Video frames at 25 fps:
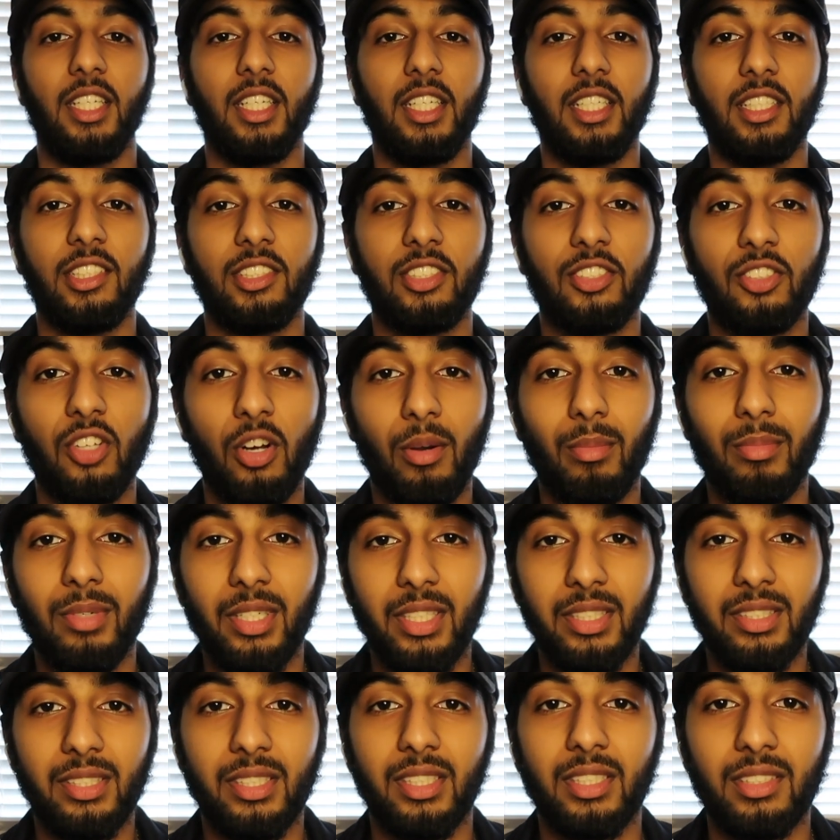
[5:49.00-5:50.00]
is stop
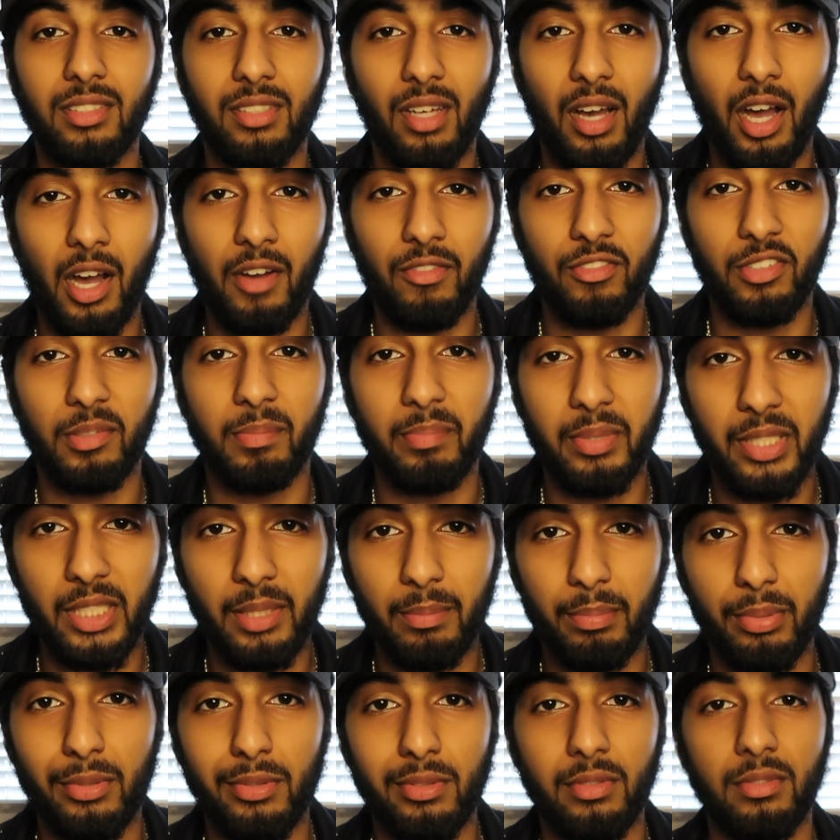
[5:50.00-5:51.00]
listening to other
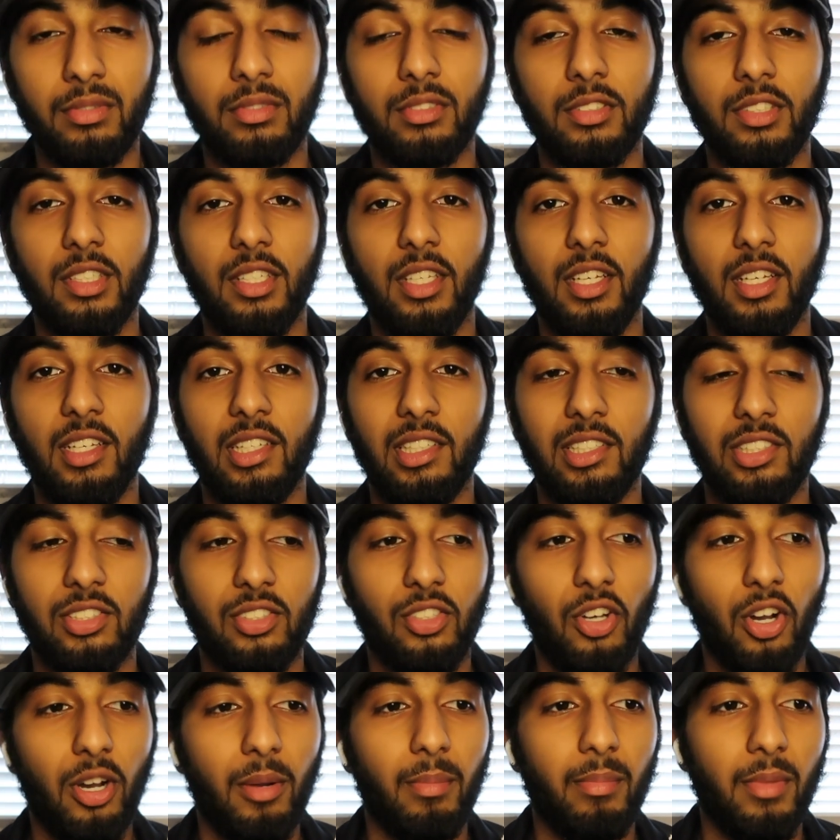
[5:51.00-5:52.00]
people.
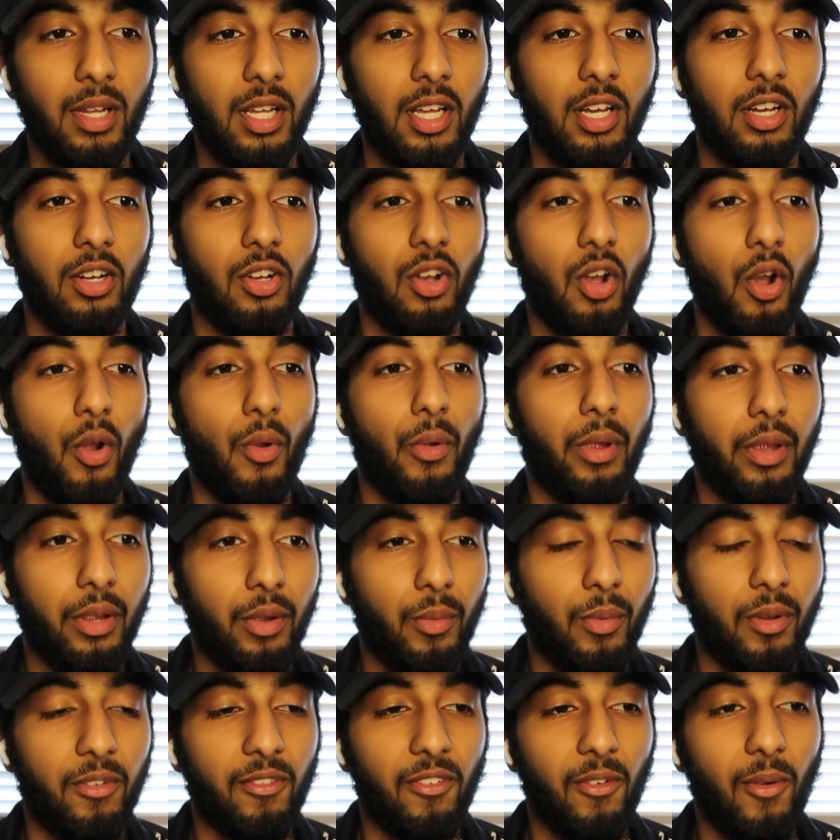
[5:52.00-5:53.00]
Stop
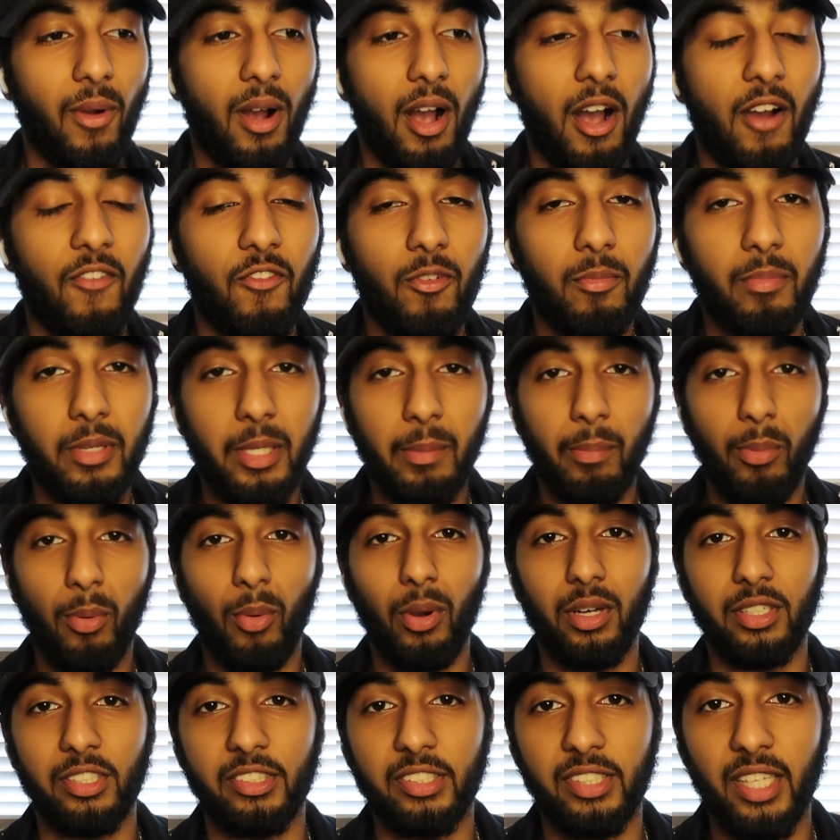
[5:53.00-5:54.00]
going with what other people
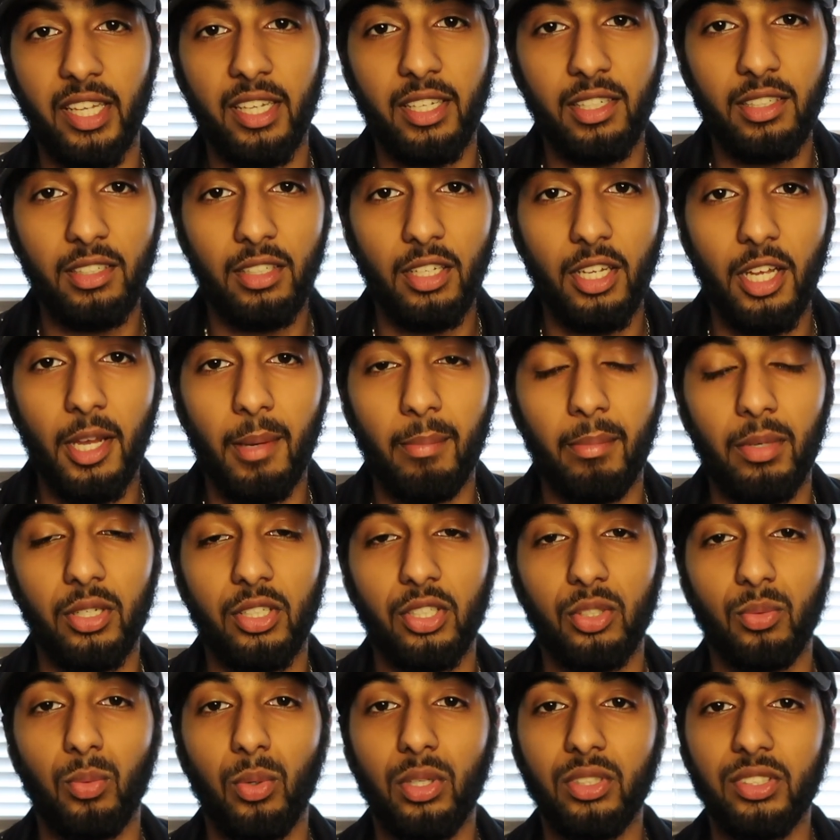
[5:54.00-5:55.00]
are saying,
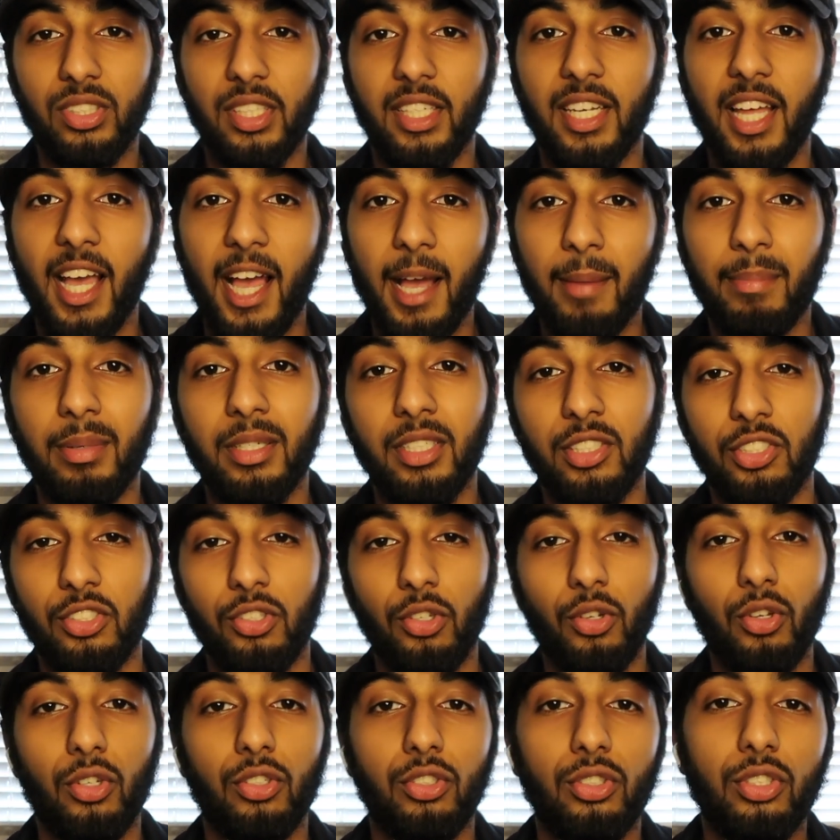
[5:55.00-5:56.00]
because what's going to happen is
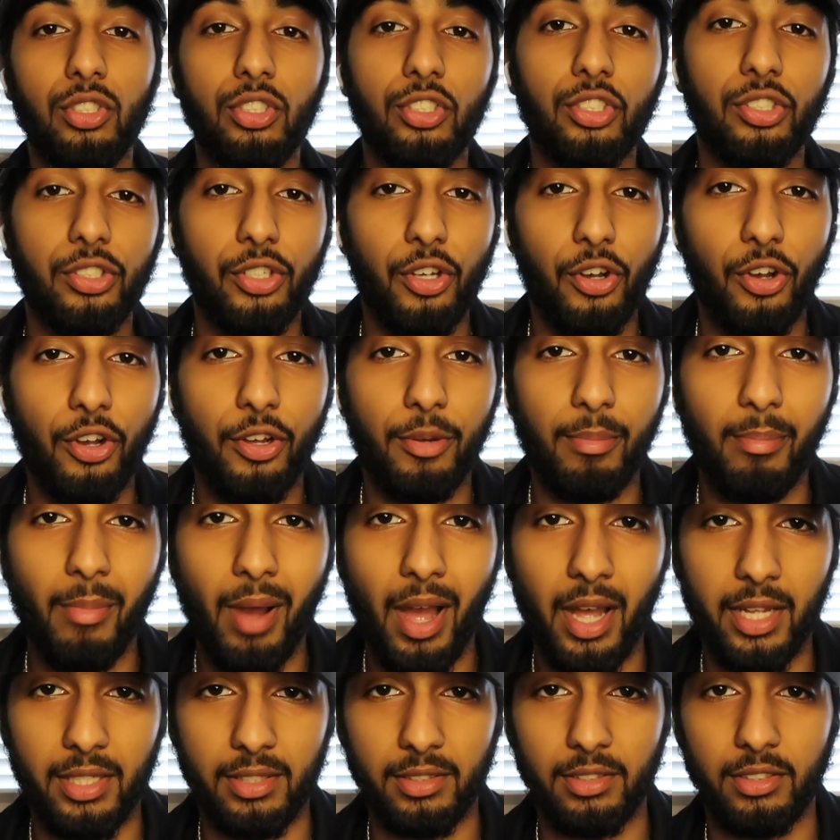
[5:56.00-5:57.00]
you're not using your own
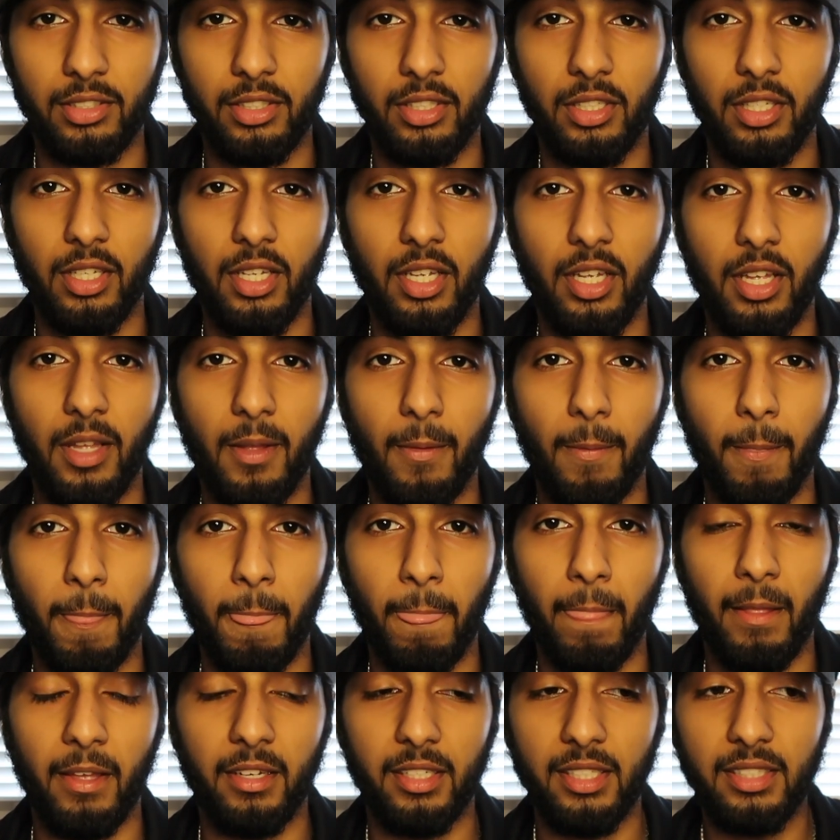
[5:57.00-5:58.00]
mind.
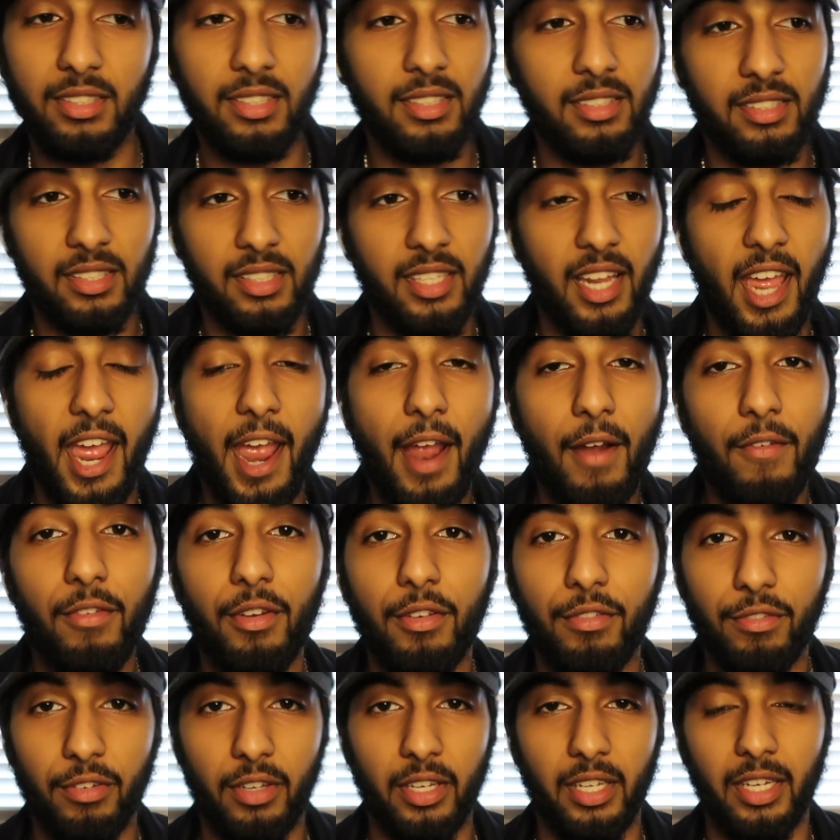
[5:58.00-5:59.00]
This is in
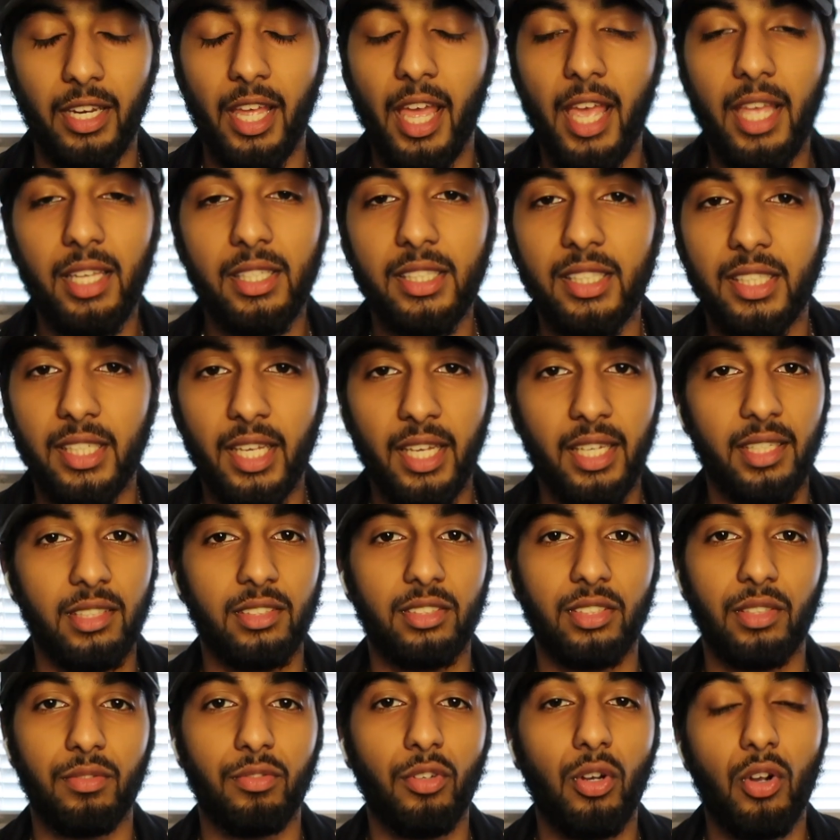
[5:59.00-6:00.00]
everything, in any
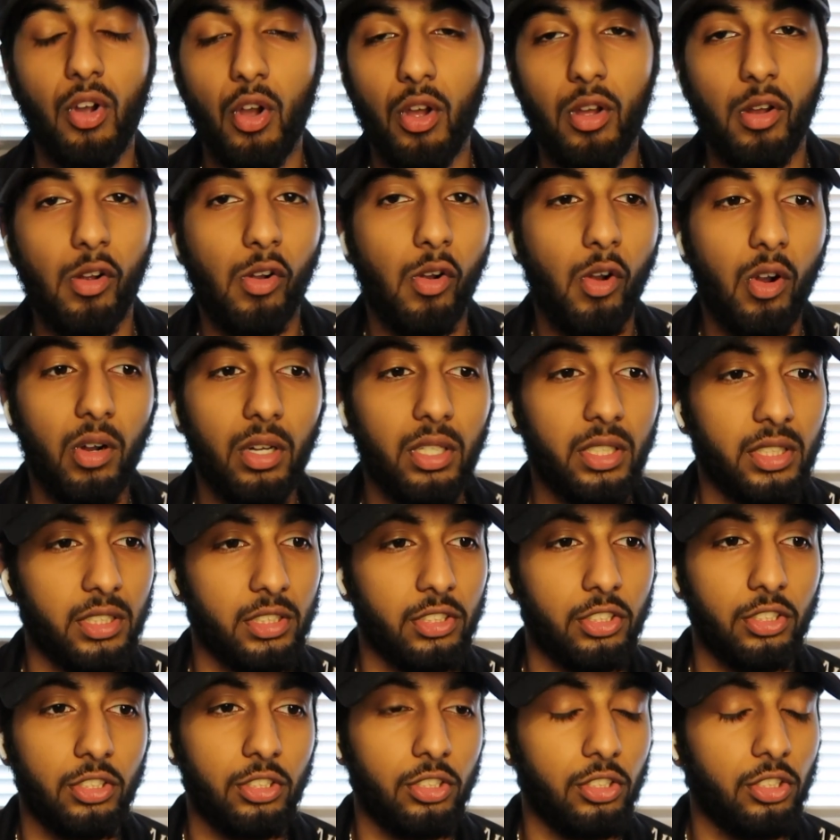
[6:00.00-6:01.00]
case. If you're going to
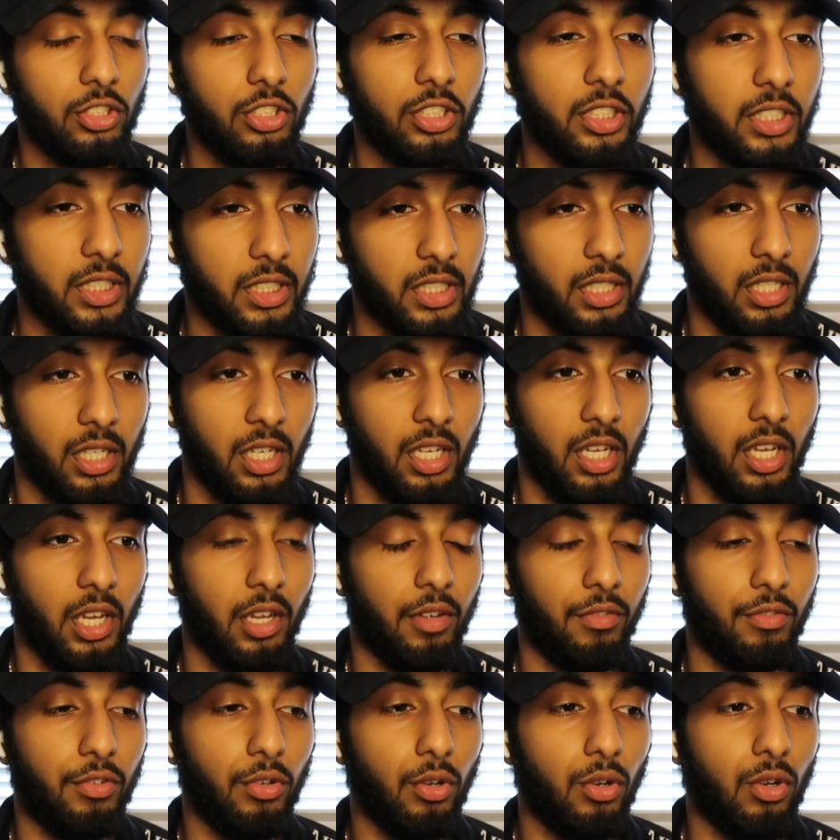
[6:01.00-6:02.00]
college, uni,
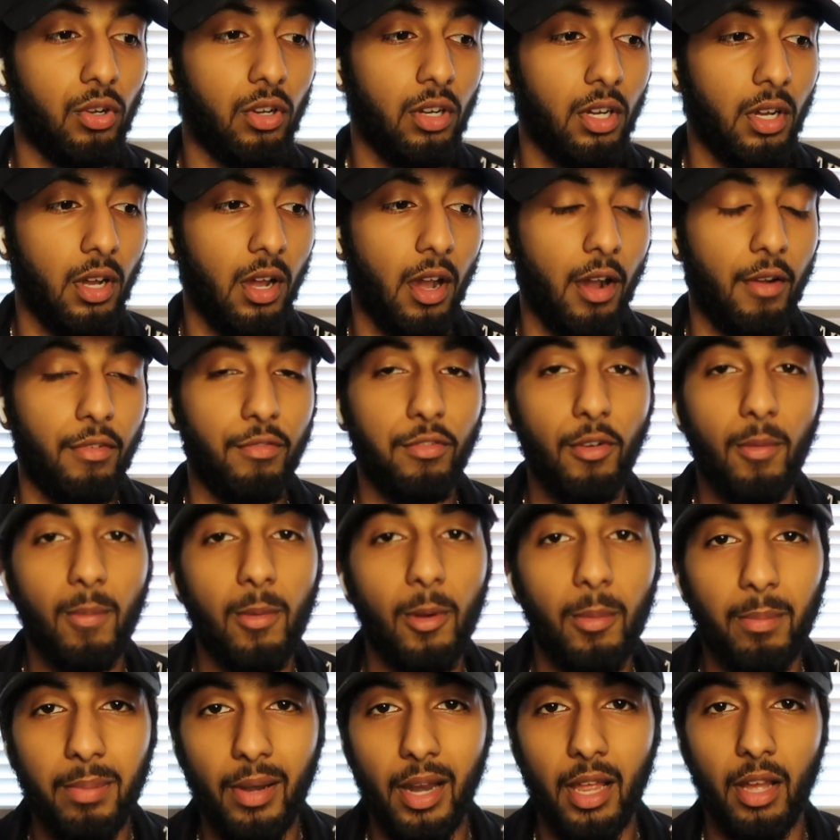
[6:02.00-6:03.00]
if you're a
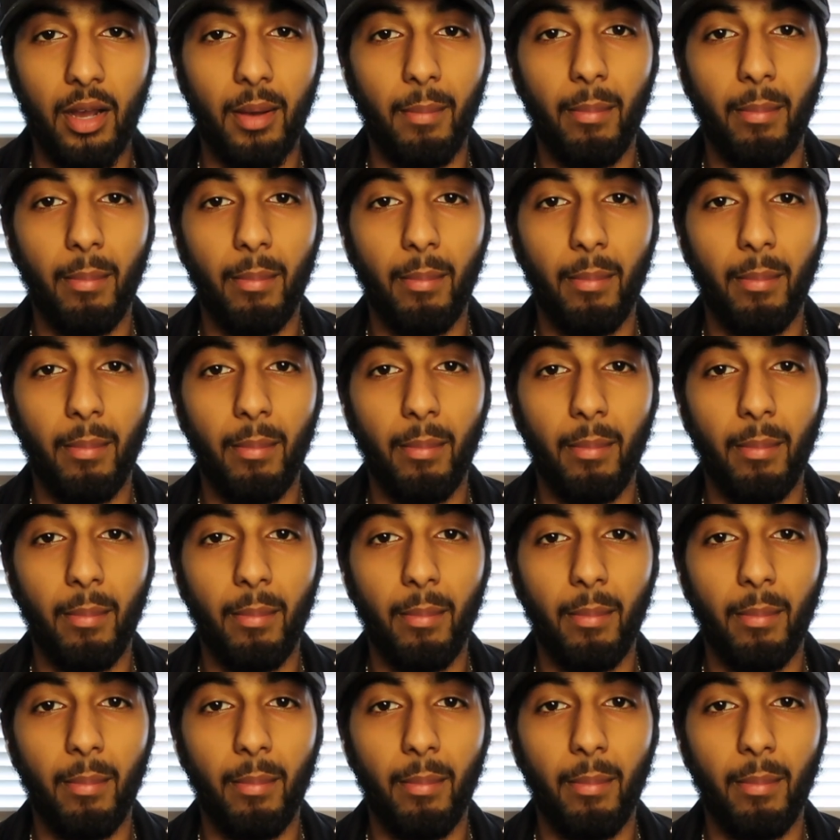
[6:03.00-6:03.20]
football player, a